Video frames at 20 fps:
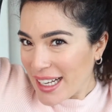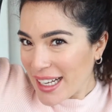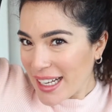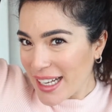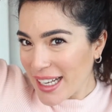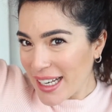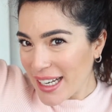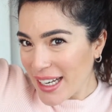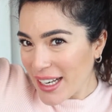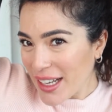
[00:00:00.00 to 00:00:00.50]

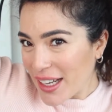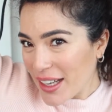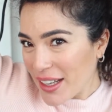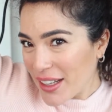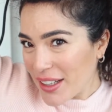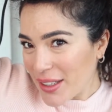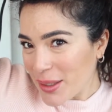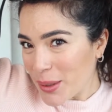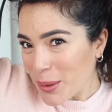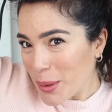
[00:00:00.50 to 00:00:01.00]

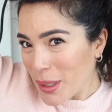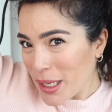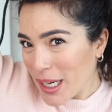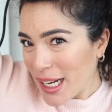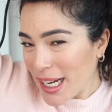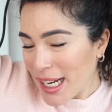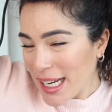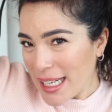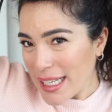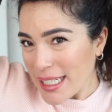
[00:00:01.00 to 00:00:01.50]
Another
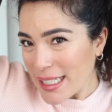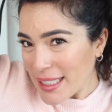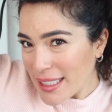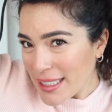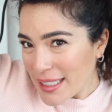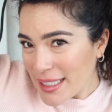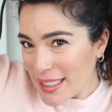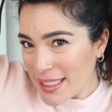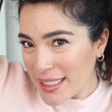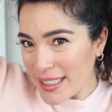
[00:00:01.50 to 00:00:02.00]
one.
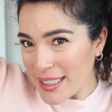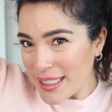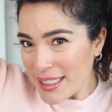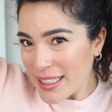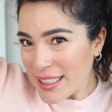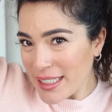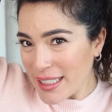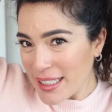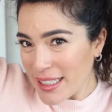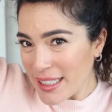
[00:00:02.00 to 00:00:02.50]

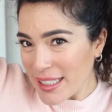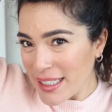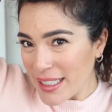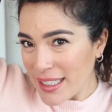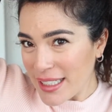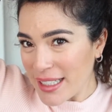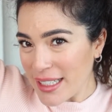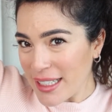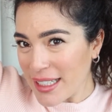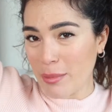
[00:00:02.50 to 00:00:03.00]

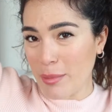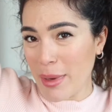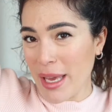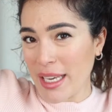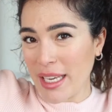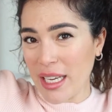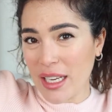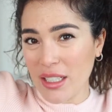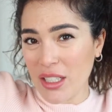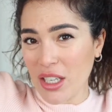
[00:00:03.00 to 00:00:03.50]

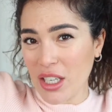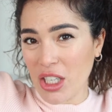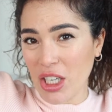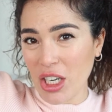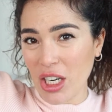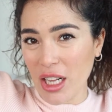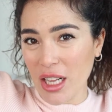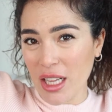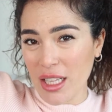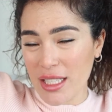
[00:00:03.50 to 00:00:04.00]
Making the
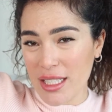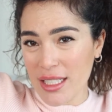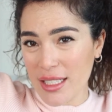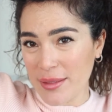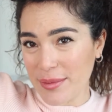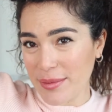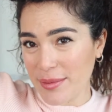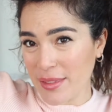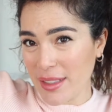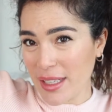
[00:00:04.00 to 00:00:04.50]
curls
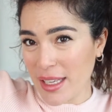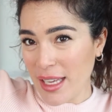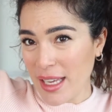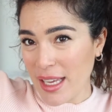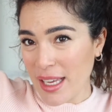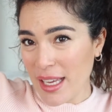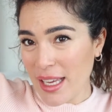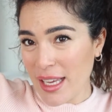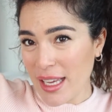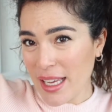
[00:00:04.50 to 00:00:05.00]

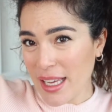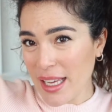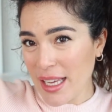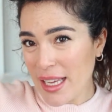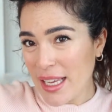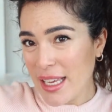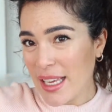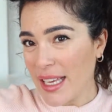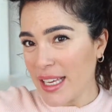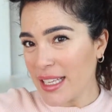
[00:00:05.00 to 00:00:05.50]

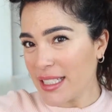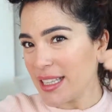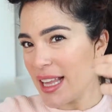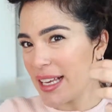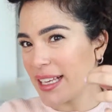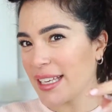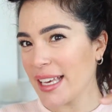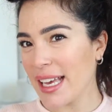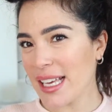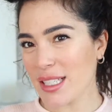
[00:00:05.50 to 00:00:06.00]
is
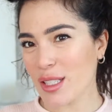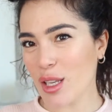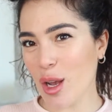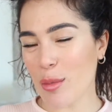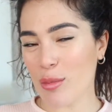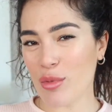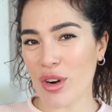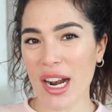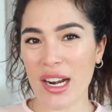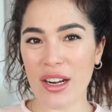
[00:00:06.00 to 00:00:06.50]
like, yes,
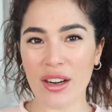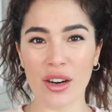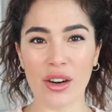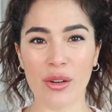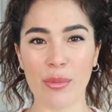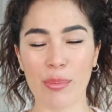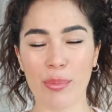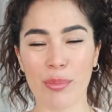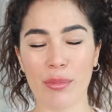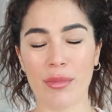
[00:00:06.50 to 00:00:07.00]
some
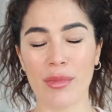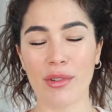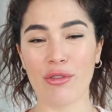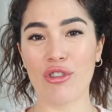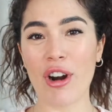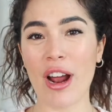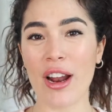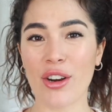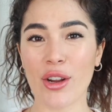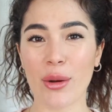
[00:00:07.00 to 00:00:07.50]

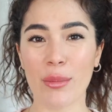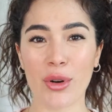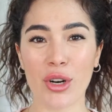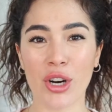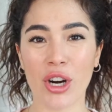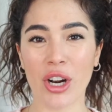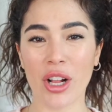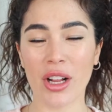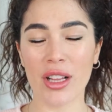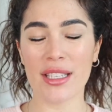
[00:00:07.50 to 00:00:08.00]
random
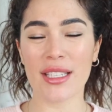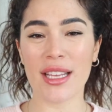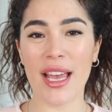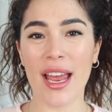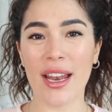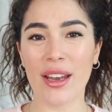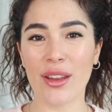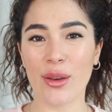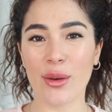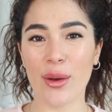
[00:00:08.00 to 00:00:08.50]
curls,
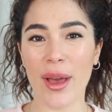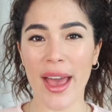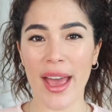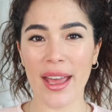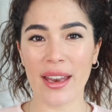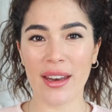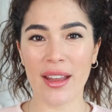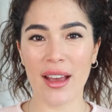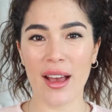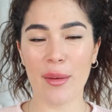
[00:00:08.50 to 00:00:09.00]
and you
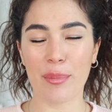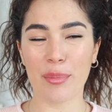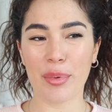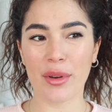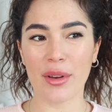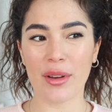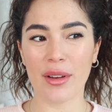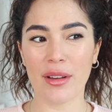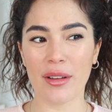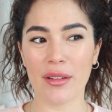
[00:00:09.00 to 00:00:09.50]
end up
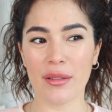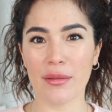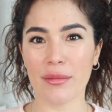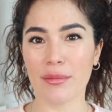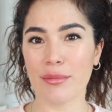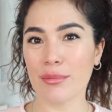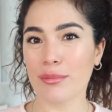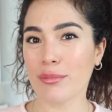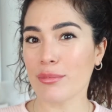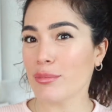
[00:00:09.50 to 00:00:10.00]

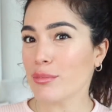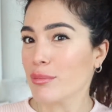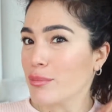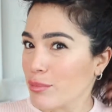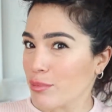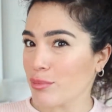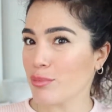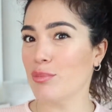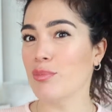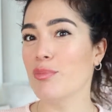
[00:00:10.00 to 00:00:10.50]

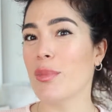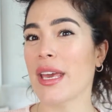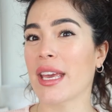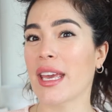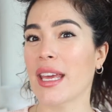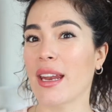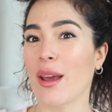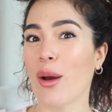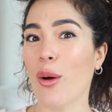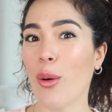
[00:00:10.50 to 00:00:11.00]

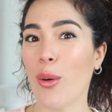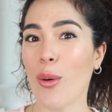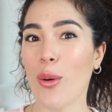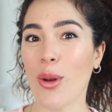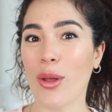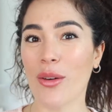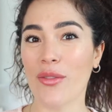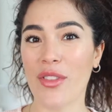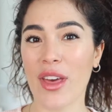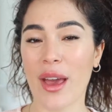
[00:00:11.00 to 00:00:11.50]
making it
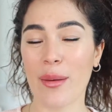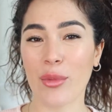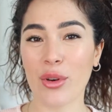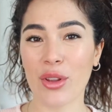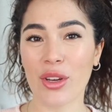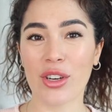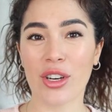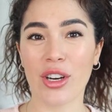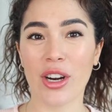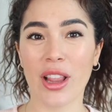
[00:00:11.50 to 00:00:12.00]
all of them with
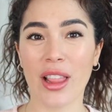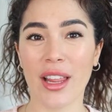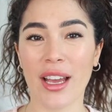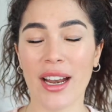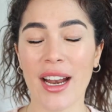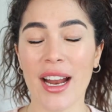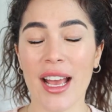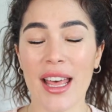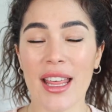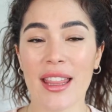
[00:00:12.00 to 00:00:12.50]
a curler.
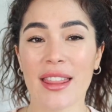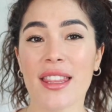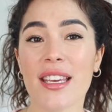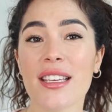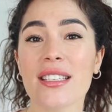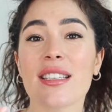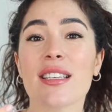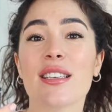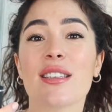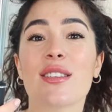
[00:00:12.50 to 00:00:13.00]

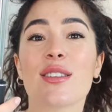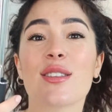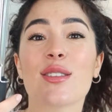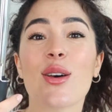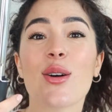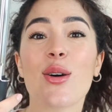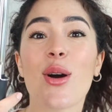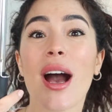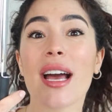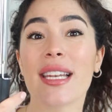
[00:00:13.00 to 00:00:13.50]
This is
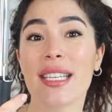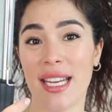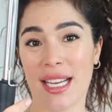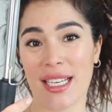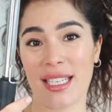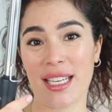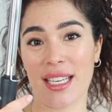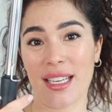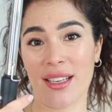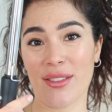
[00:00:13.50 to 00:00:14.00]
so
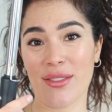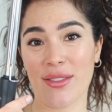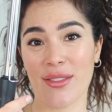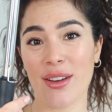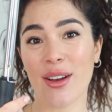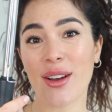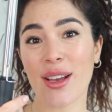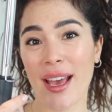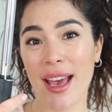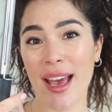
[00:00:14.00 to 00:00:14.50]
addictive,
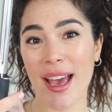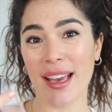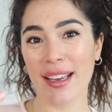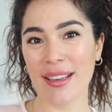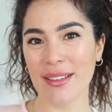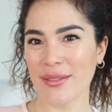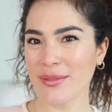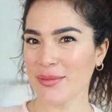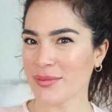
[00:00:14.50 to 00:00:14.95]
okay?